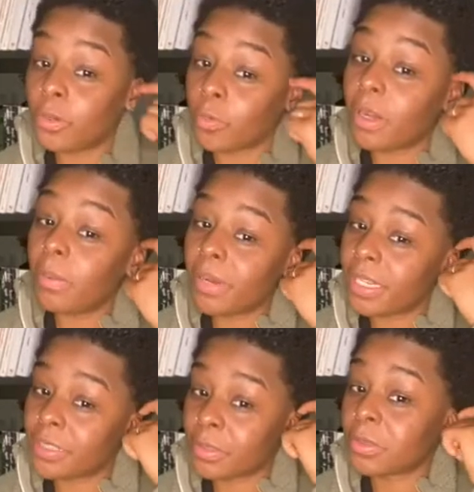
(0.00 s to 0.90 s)
real
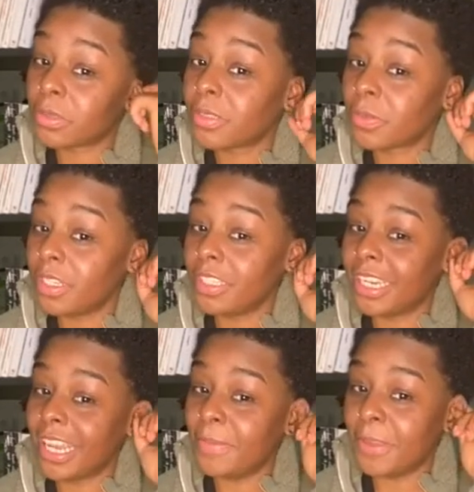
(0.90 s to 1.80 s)
puzzled when
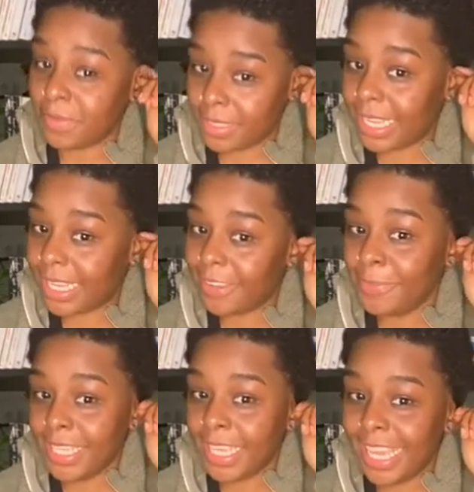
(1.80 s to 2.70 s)
Young M was like, give
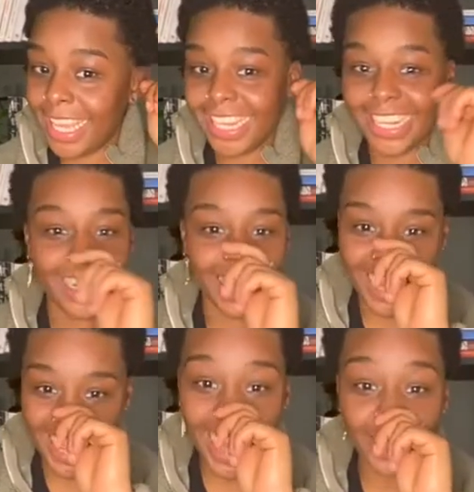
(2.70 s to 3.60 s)
me head.
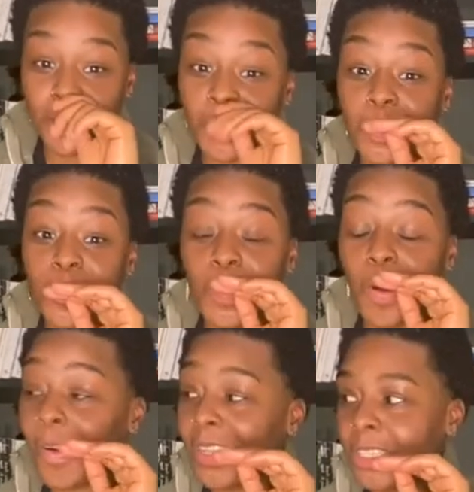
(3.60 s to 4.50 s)
I just knew
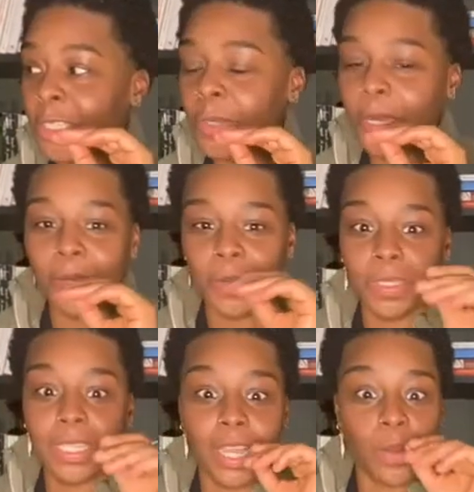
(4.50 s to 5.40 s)
all the straight men
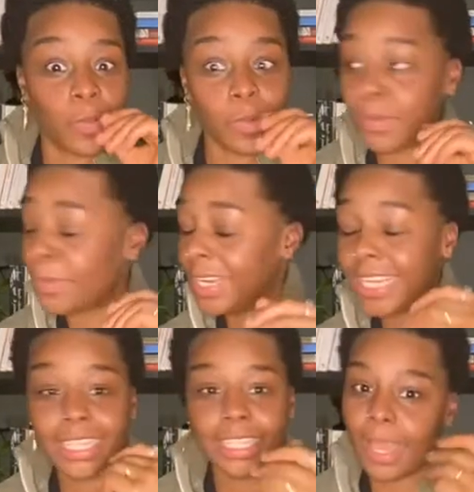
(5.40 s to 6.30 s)
was like, what
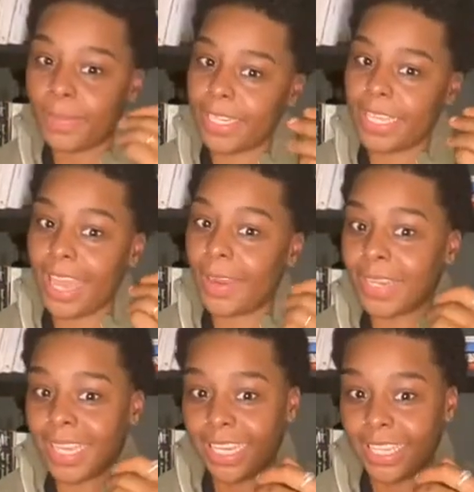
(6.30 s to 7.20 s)
is happening? I
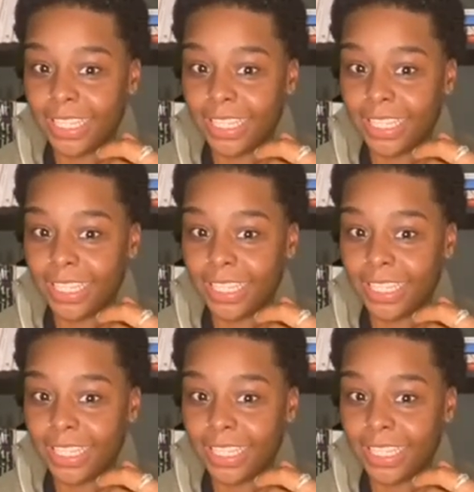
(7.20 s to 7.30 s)
don't get it.